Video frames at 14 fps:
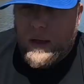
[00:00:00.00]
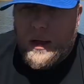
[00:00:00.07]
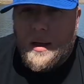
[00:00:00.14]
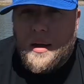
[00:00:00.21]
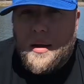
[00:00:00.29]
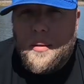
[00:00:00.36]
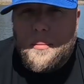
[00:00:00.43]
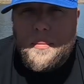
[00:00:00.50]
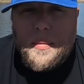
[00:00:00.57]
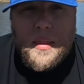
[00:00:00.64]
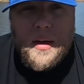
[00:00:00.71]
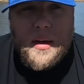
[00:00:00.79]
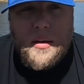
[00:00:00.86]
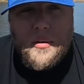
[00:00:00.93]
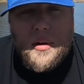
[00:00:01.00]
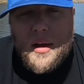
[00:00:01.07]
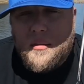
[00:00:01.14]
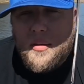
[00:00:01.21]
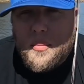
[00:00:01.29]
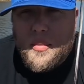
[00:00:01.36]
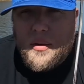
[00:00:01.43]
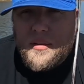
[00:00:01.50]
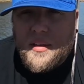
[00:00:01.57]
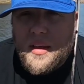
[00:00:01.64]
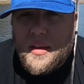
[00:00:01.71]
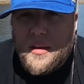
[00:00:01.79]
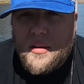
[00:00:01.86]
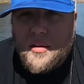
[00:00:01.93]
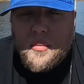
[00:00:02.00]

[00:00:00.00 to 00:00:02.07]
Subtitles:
I don't have a particular